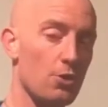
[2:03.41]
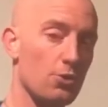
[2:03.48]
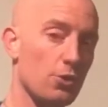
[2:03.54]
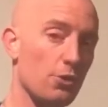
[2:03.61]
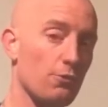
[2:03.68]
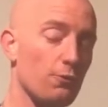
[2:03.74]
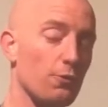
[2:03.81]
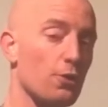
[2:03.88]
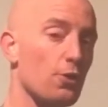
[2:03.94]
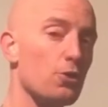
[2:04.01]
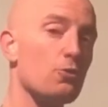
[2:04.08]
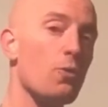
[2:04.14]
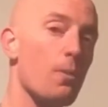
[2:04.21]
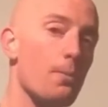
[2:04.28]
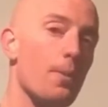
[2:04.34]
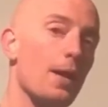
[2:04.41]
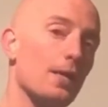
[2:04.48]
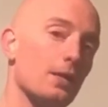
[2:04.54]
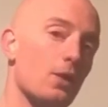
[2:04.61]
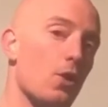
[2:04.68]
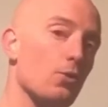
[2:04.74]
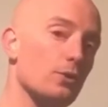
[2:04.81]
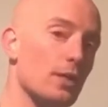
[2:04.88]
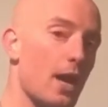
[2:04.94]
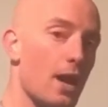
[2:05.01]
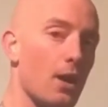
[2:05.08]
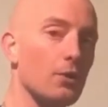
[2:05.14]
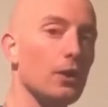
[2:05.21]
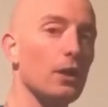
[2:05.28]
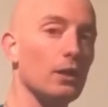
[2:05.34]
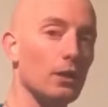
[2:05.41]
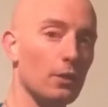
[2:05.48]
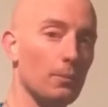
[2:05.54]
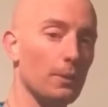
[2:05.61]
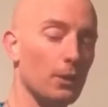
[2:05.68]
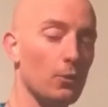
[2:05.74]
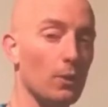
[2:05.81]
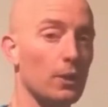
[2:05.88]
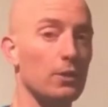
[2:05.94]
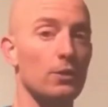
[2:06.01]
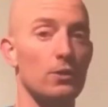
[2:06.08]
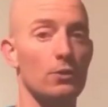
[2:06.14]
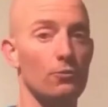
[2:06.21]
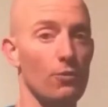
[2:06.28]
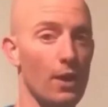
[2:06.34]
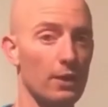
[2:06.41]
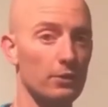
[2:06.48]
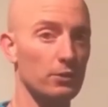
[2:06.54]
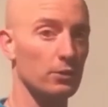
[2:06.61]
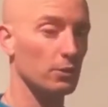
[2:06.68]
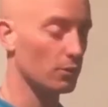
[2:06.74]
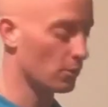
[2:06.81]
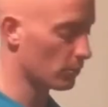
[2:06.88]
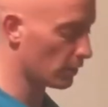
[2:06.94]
So your first one may go down a little bit quicker than the rest,